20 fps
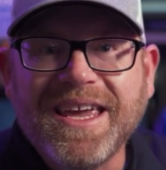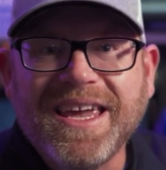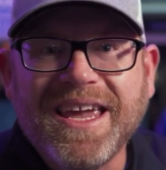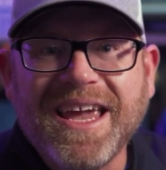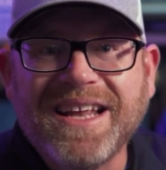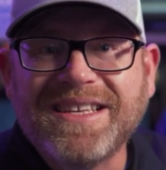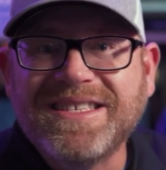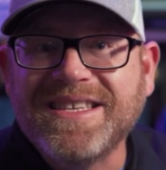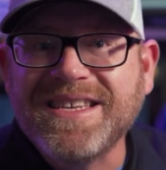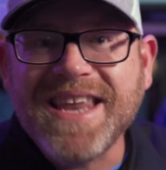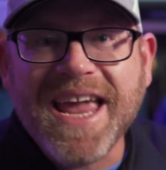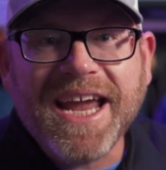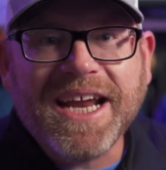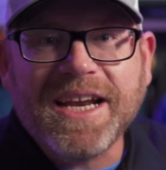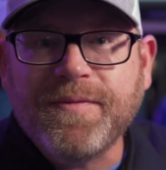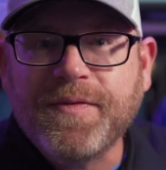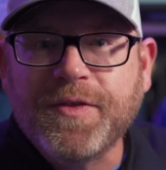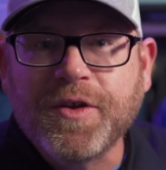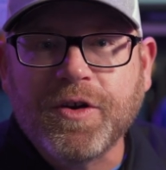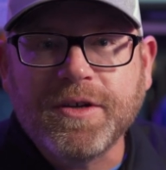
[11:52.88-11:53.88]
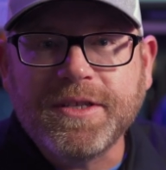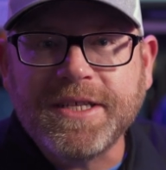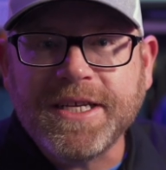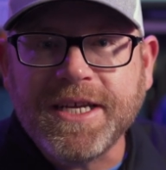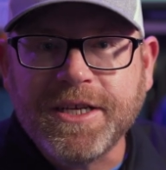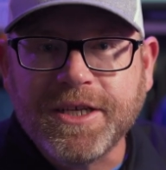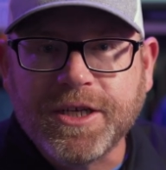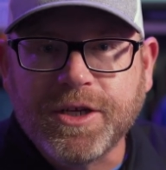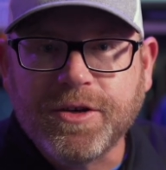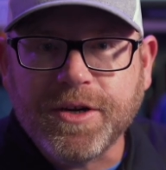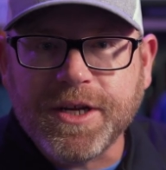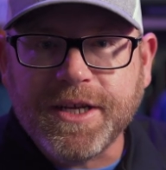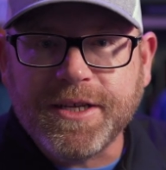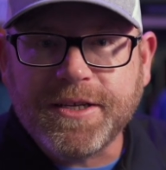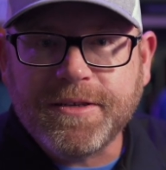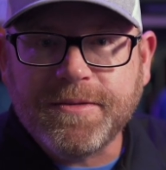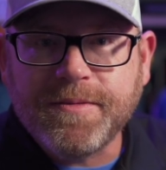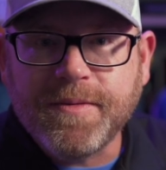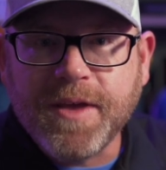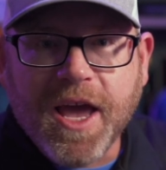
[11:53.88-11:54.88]
It's negative 13
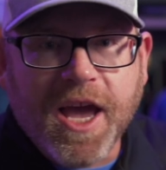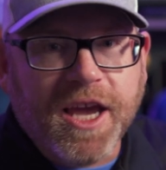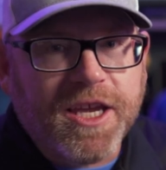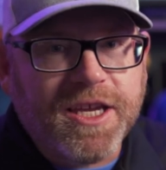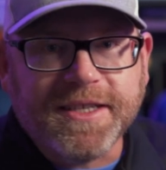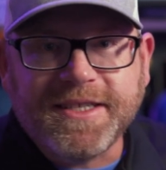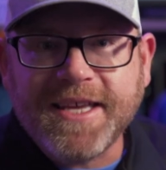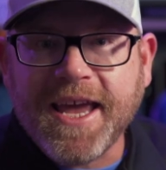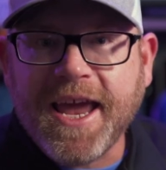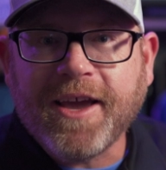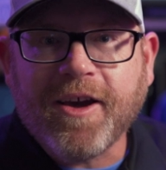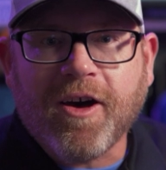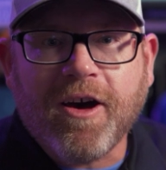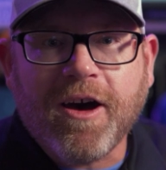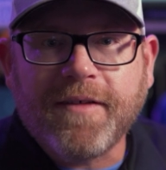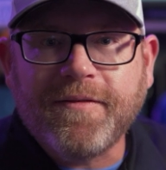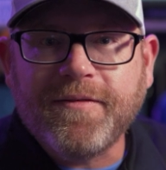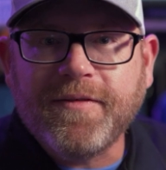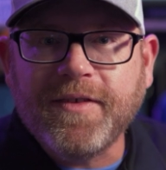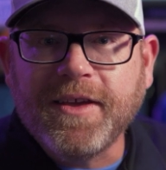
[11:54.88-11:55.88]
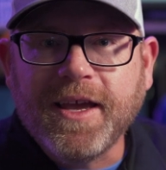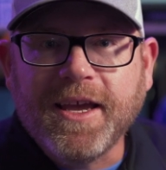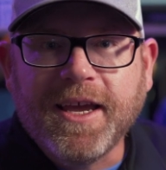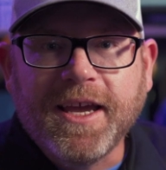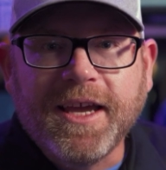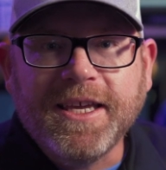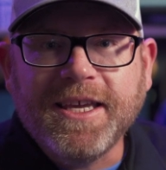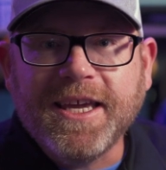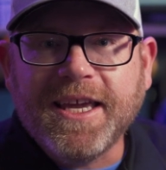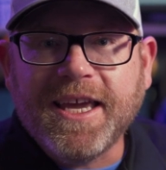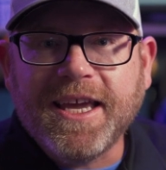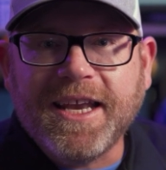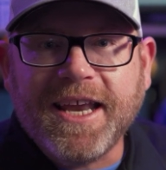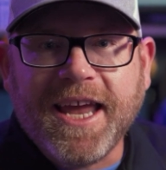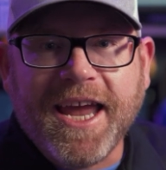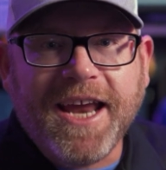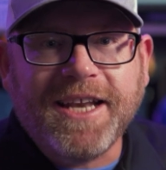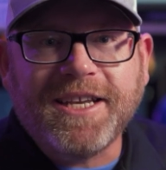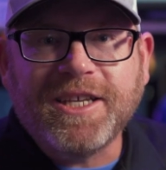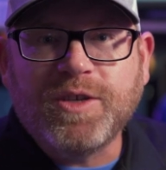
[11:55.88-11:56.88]
degrees. You take off. You hit
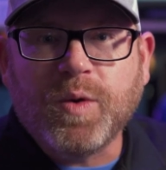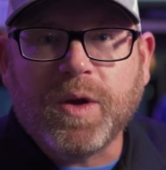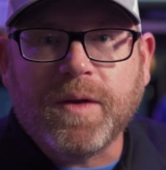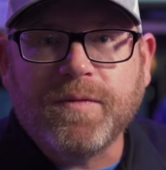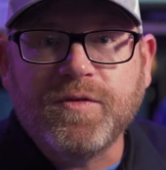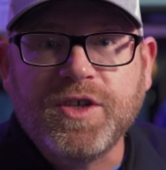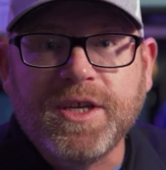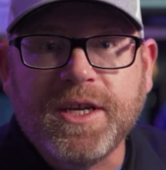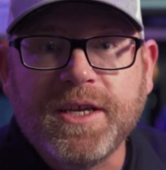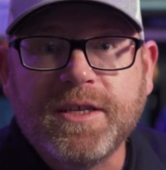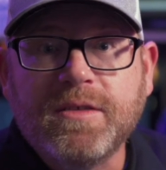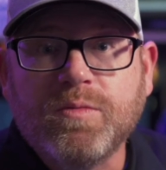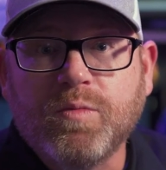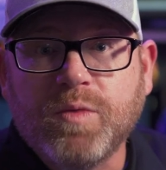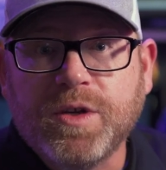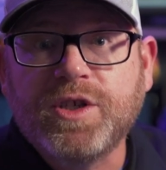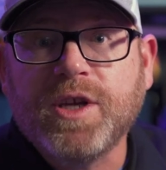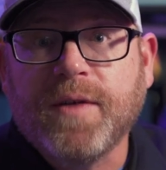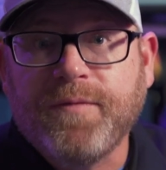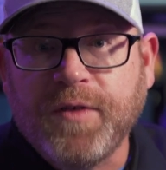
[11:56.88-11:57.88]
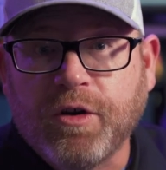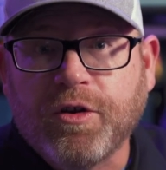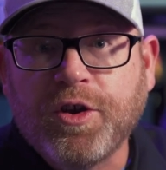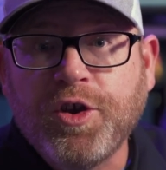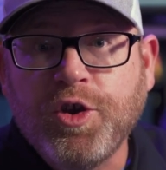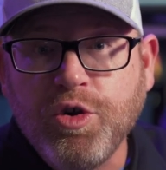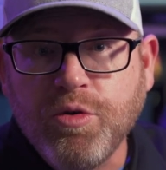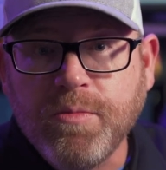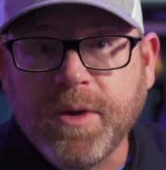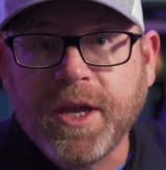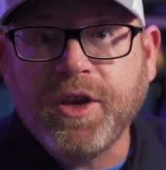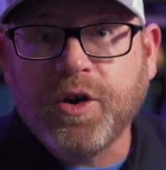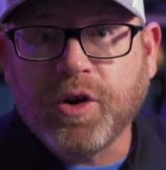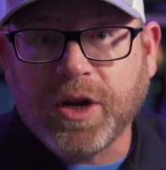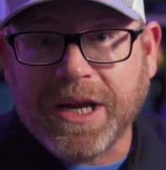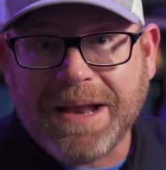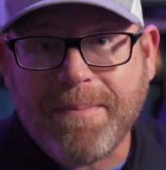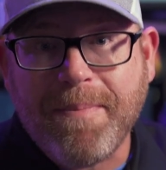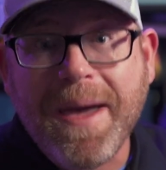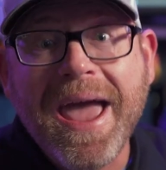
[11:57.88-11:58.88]
8 to 12 G's, which if you're human, you're
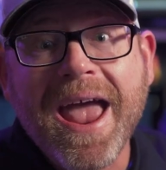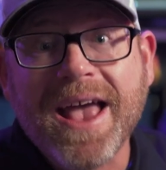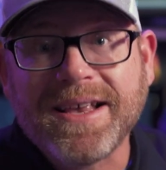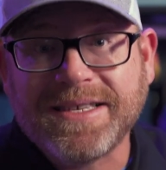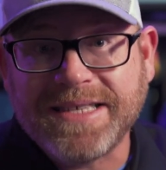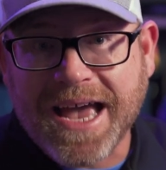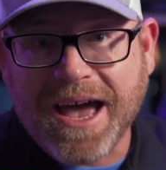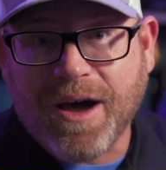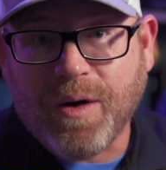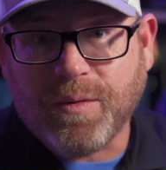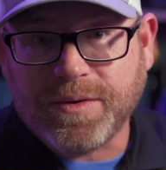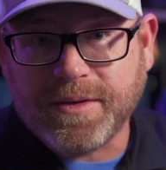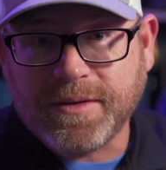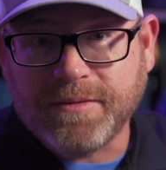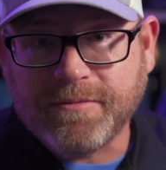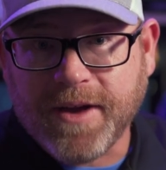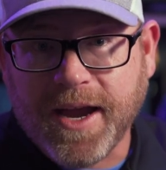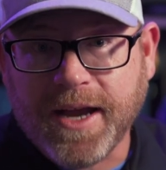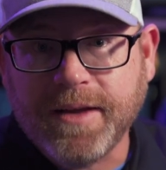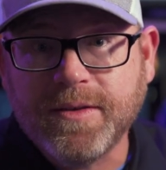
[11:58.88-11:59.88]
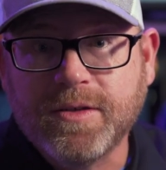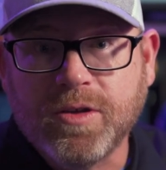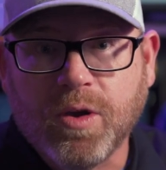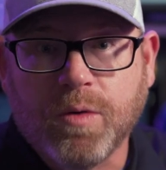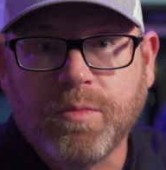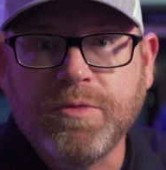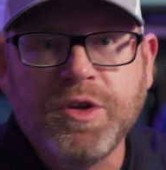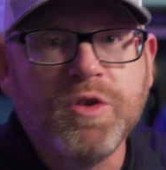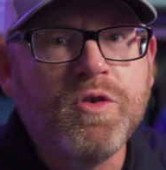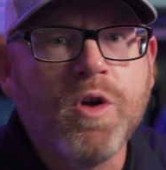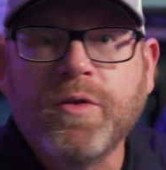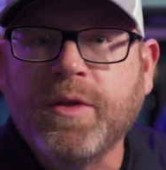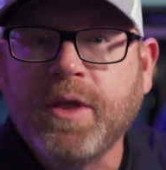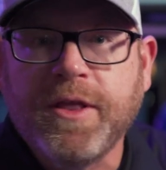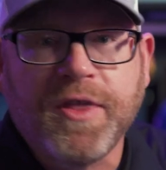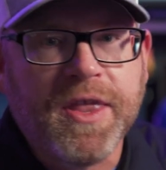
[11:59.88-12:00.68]
going to pass out, right? So you know the